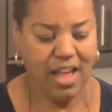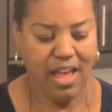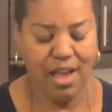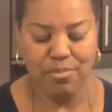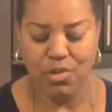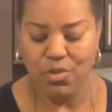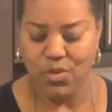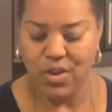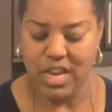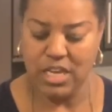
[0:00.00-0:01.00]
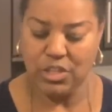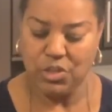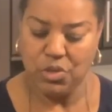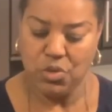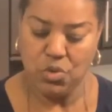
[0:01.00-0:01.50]
I'm going
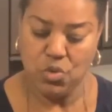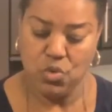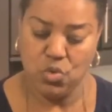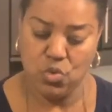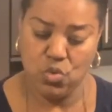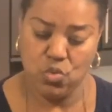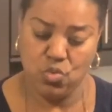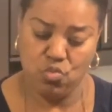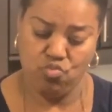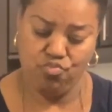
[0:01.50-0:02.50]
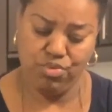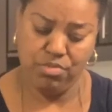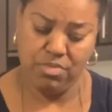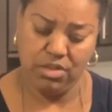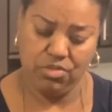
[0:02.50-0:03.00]
to
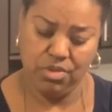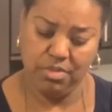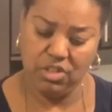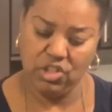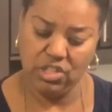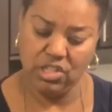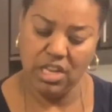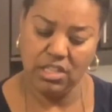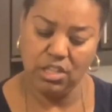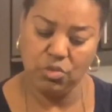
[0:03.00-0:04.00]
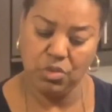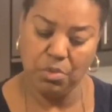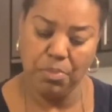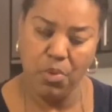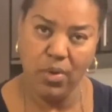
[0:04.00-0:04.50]
put my strawberries just like this with
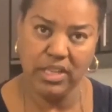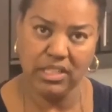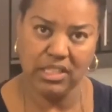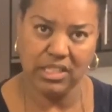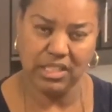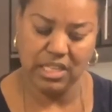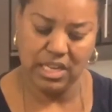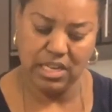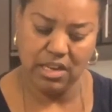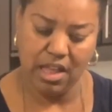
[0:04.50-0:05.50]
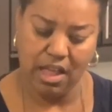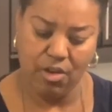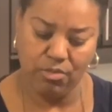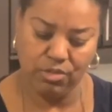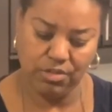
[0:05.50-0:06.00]
the points sticking
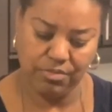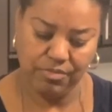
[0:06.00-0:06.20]
out.